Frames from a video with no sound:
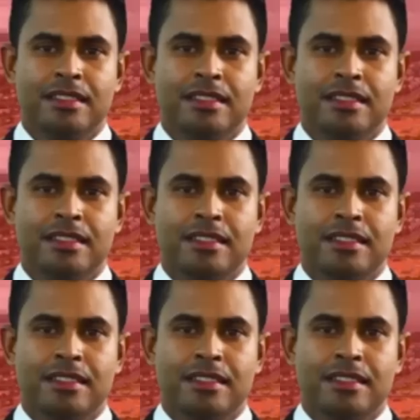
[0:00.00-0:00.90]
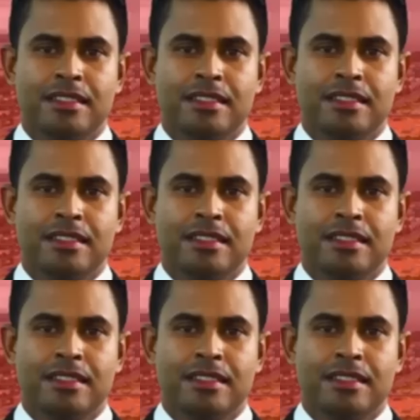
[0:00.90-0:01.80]

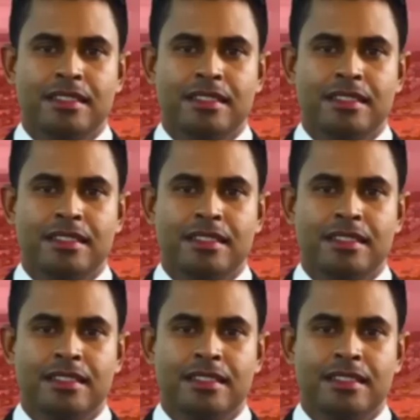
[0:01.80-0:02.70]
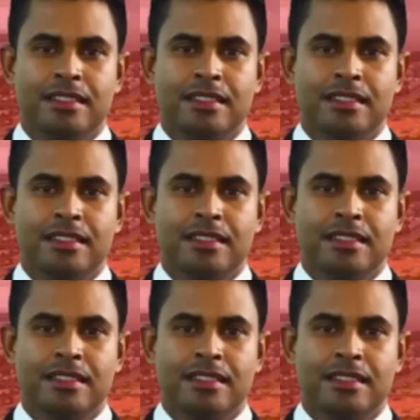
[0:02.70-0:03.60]

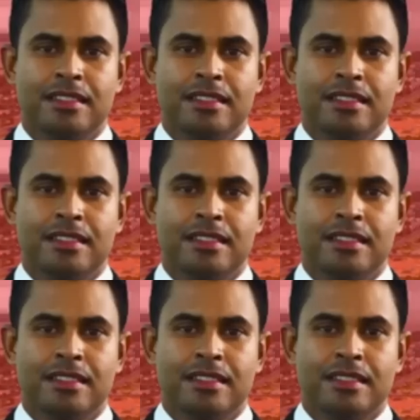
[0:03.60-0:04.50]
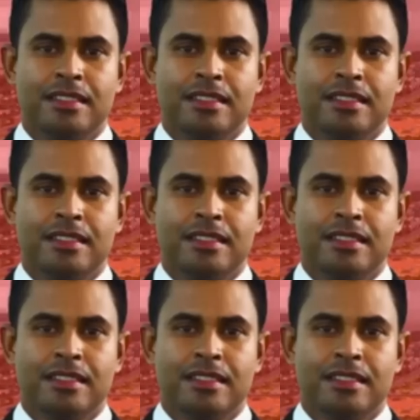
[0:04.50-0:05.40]

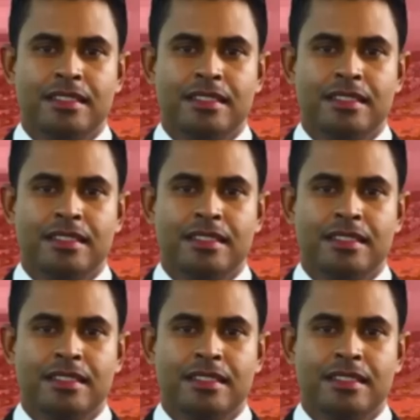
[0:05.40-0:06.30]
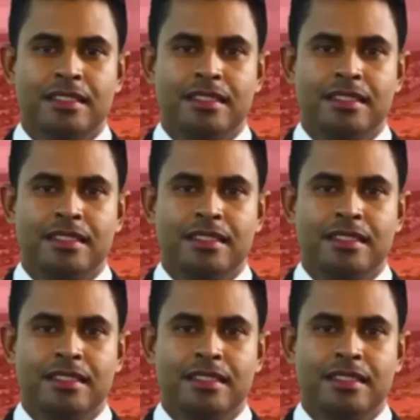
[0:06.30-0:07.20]

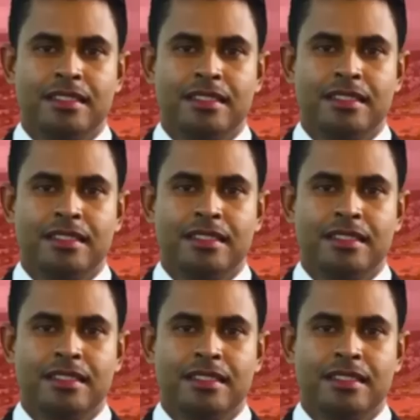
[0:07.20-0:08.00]
[no speech]